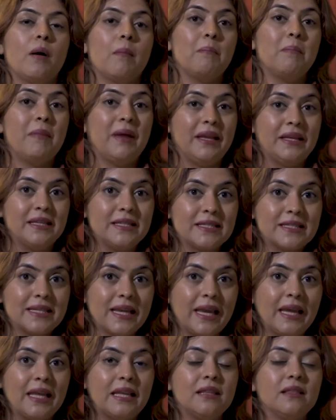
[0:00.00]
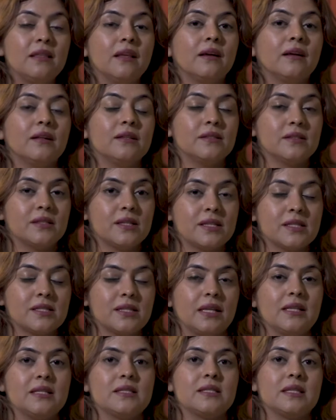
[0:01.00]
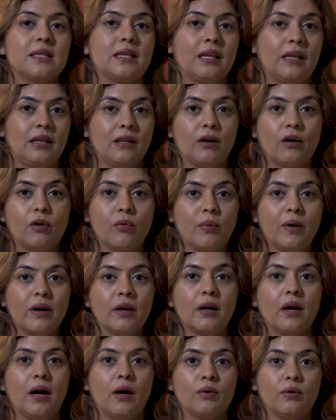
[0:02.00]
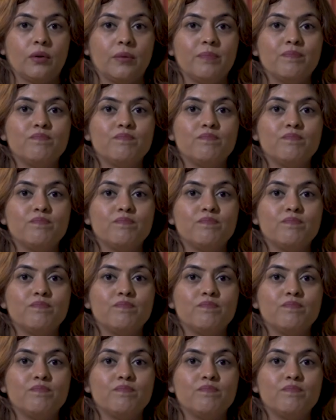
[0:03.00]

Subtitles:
maintain the consistency in her workout.